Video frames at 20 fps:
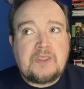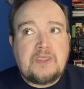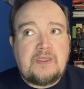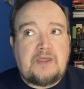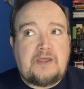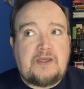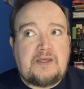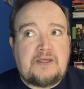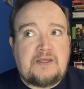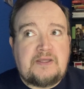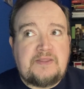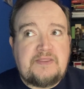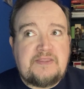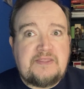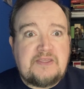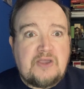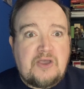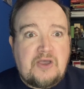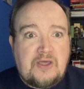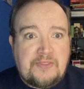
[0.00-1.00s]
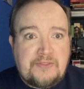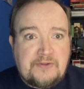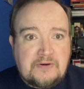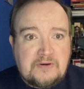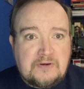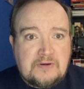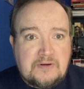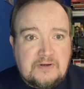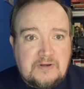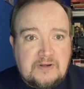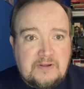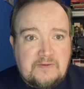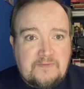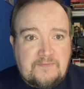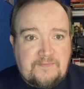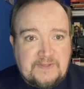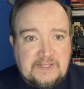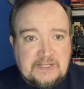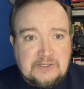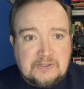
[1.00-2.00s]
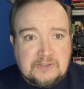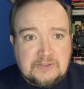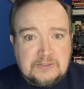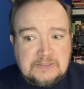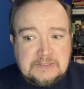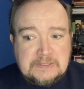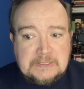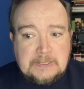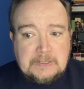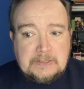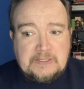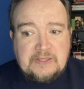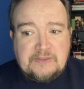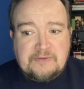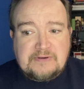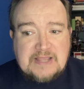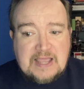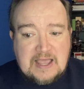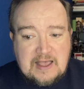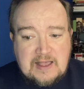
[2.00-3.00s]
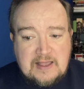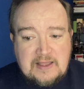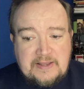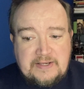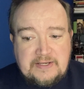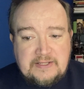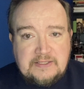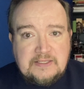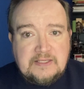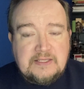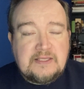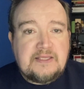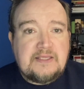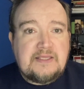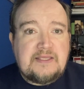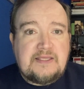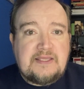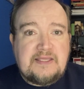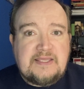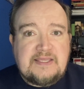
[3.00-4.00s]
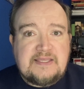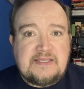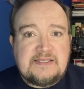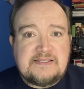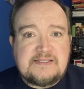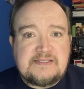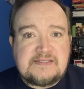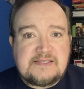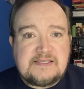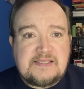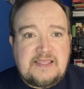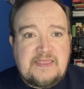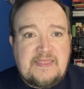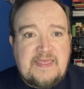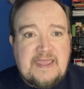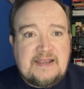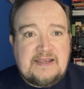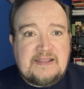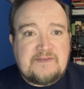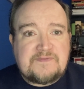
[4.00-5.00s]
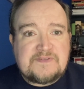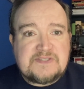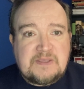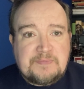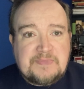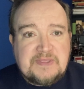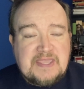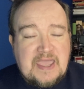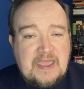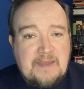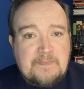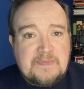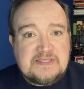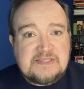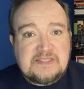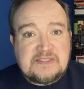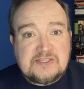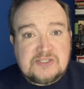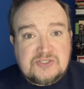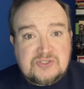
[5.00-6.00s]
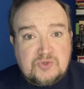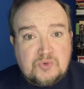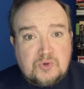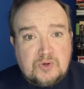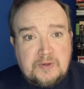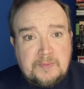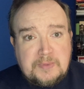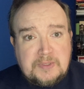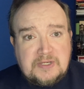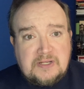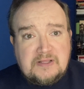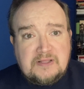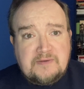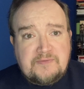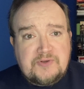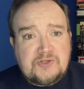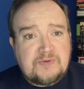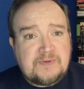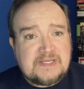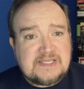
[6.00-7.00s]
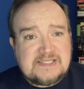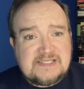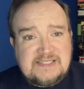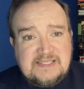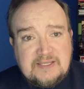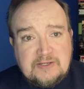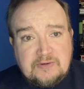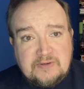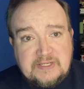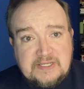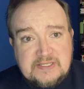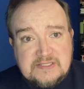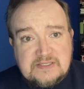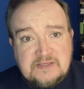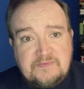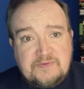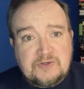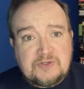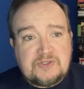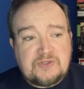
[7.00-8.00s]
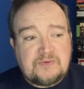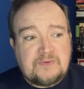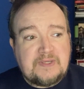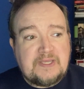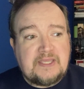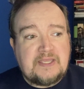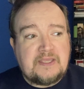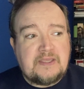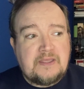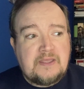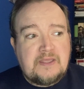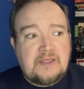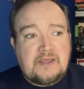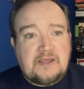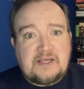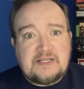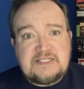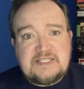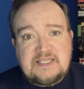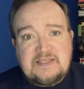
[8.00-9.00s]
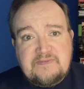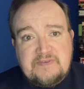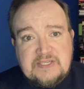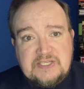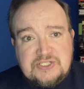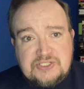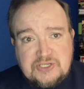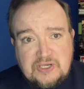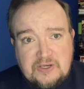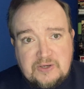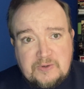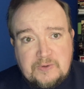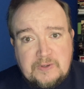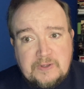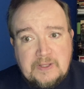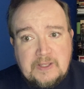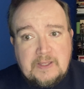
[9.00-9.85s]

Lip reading: The other con, is that if something happens in the story, particularly if you're doing a series, if you're doing a TV show,